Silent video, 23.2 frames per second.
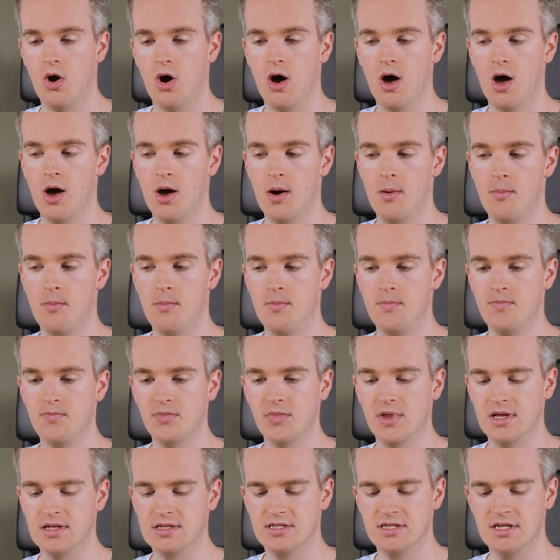Um,
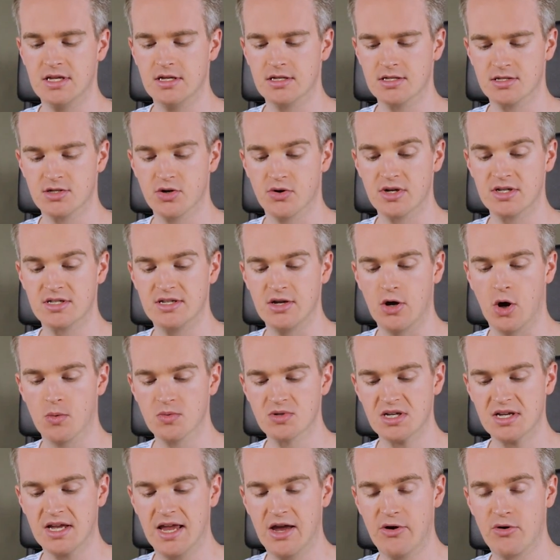it's the, sorry, it's the
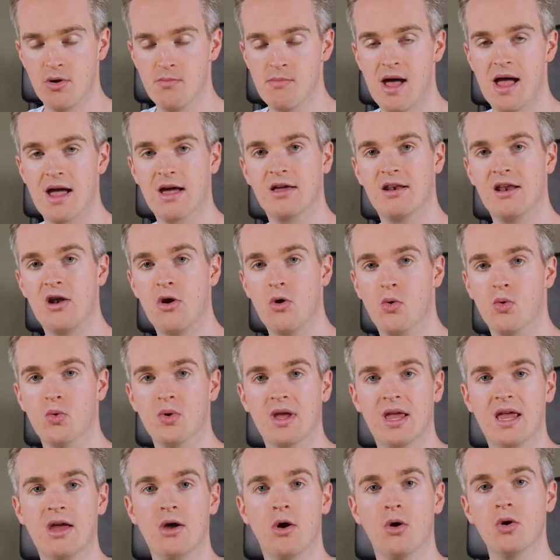Option key on a Mac and an
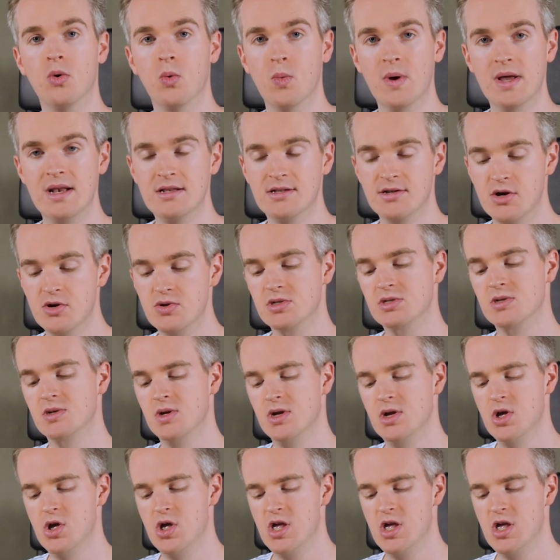Alt key on a Windows.